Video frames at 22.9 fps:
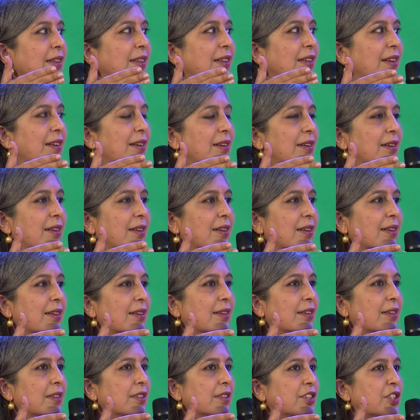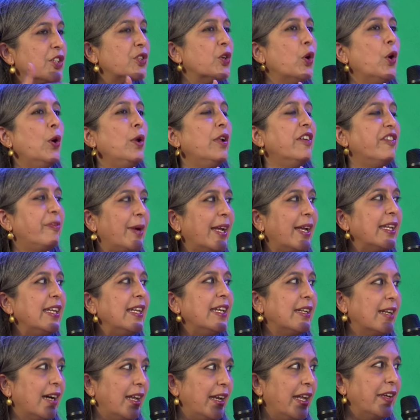uh, the role of money in
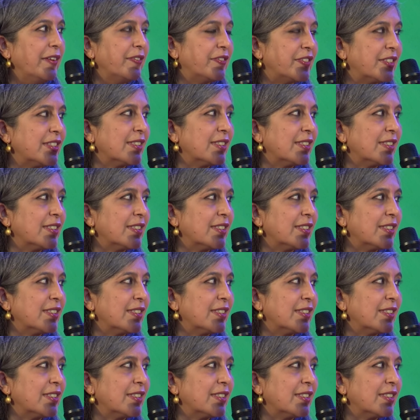our lives.